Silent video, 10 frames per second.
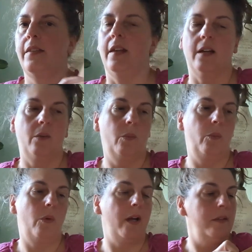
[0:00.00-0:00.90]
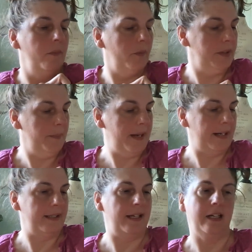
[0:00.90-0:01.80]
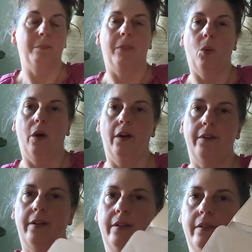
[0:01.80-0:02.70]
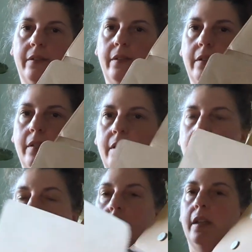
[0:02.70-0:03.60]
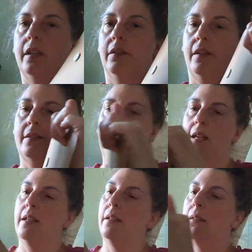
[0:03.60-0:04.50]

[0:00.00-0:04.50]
the one with the magnetic board. You know this thing?